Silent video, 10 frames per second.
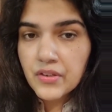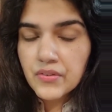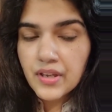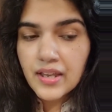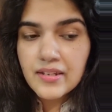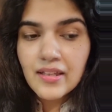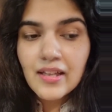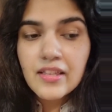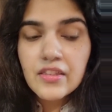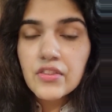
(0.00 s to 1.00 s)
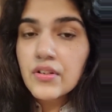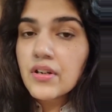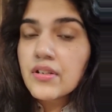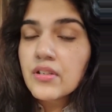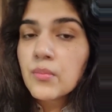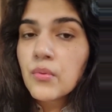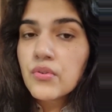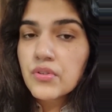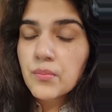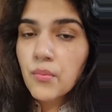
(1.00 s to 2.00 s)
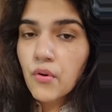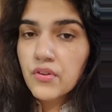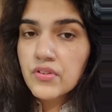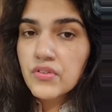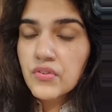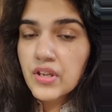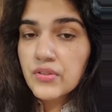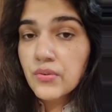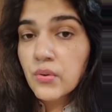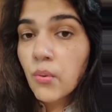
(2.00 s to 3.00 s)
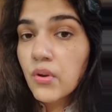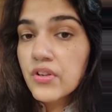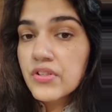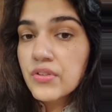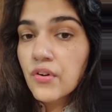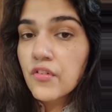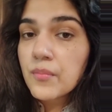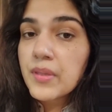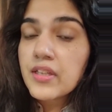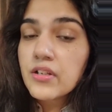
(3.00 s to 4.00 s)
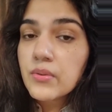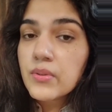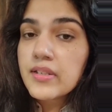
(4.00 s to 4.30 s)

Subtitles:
right? The third and the most important trait or quality of being a good